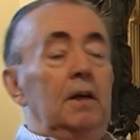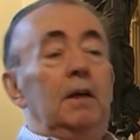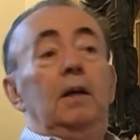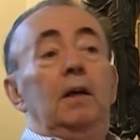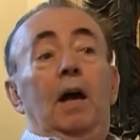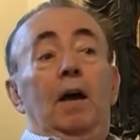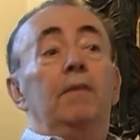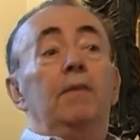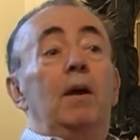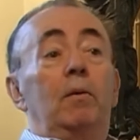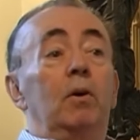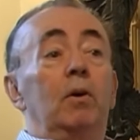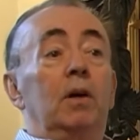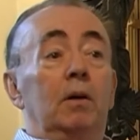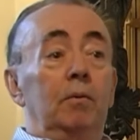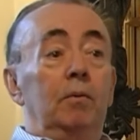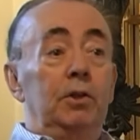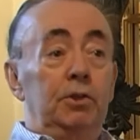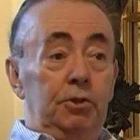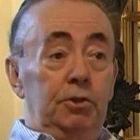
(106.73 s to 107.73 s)
And they were
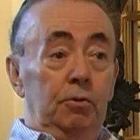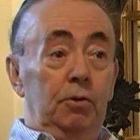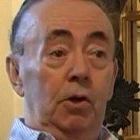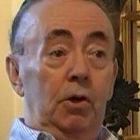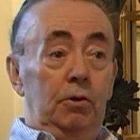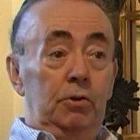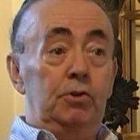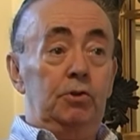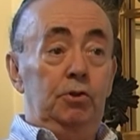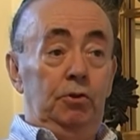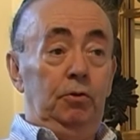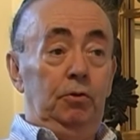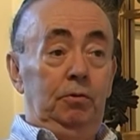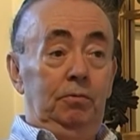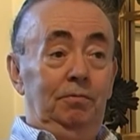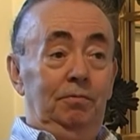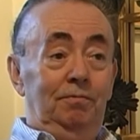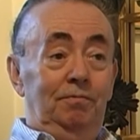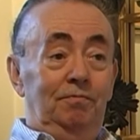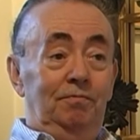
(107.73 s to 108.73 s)
commercial gods too.
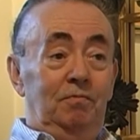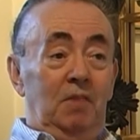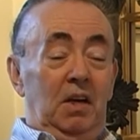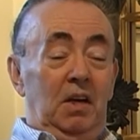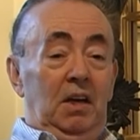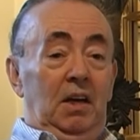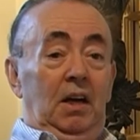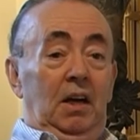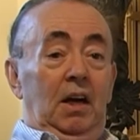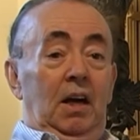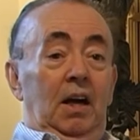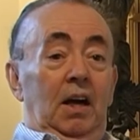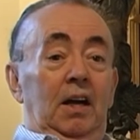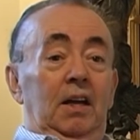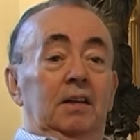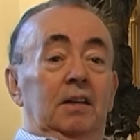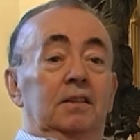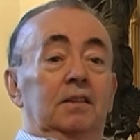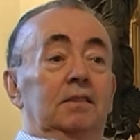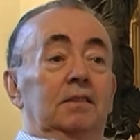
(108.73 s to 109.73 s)

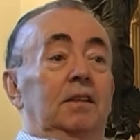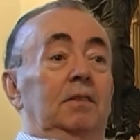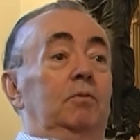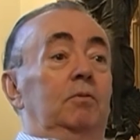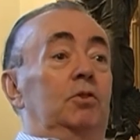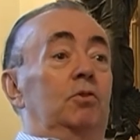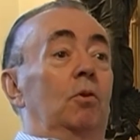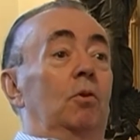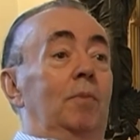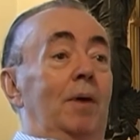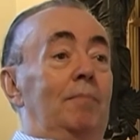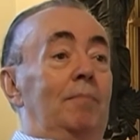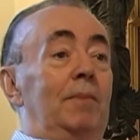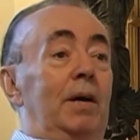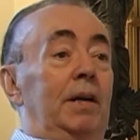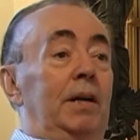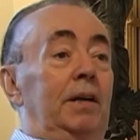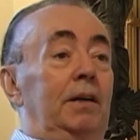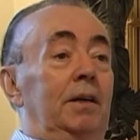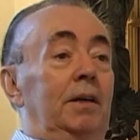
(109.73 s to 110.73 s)
And it was all about
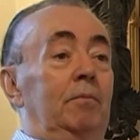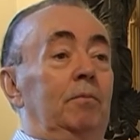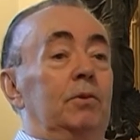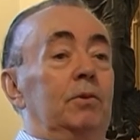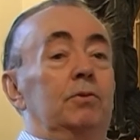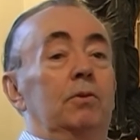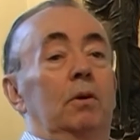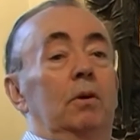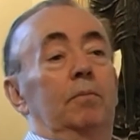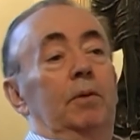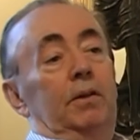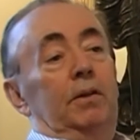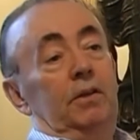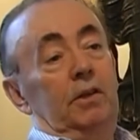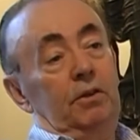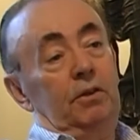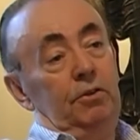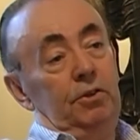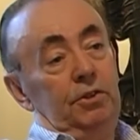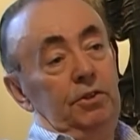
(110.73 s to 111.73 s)
money. It was all about the
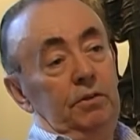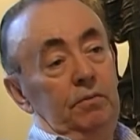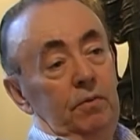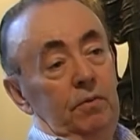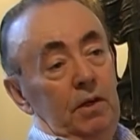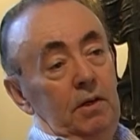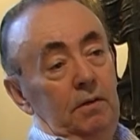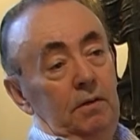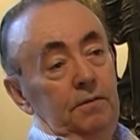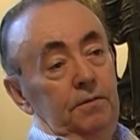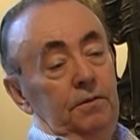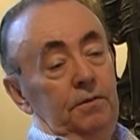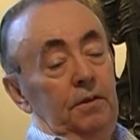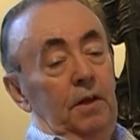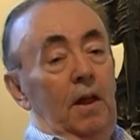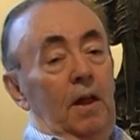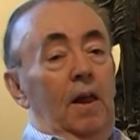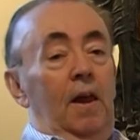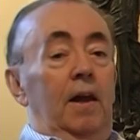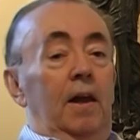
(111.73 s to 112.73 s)
accretion of wealth.
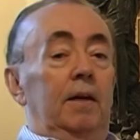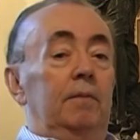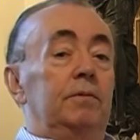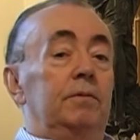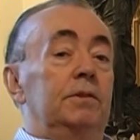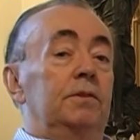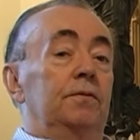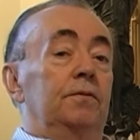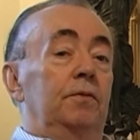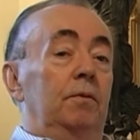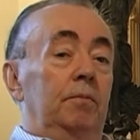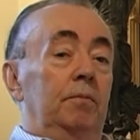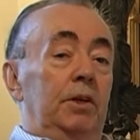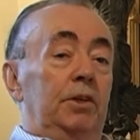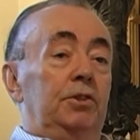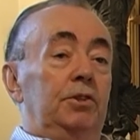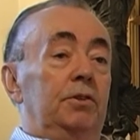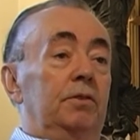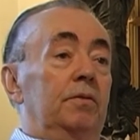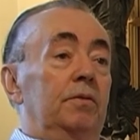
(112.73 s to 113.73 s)
It was the
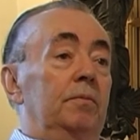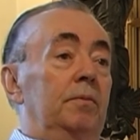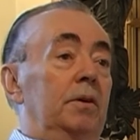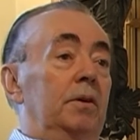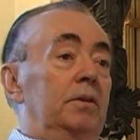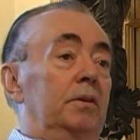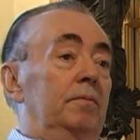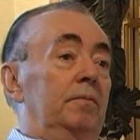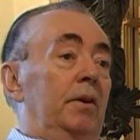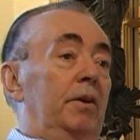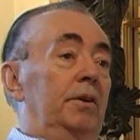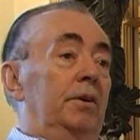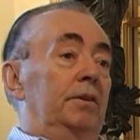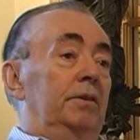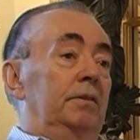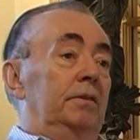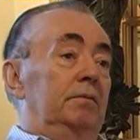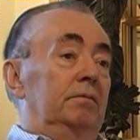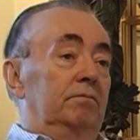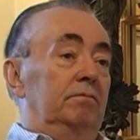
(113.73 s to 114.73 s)
formation of the modern American
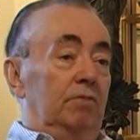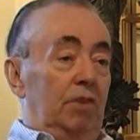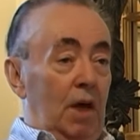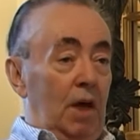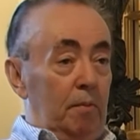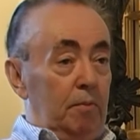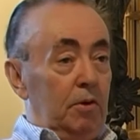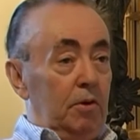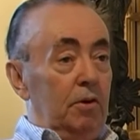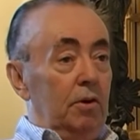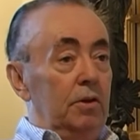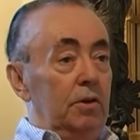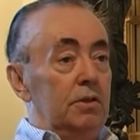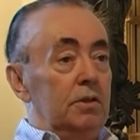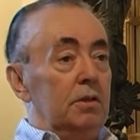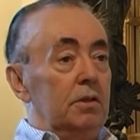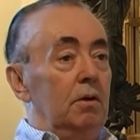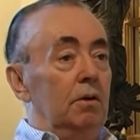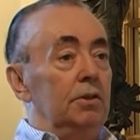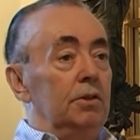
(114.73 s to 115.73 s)

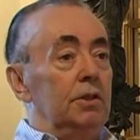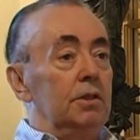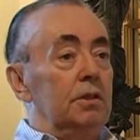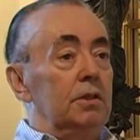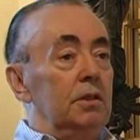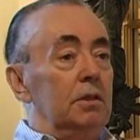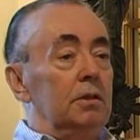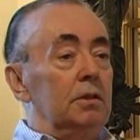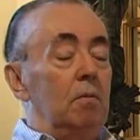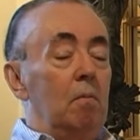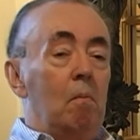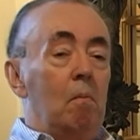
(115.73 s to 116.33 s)
capitalist consciousness.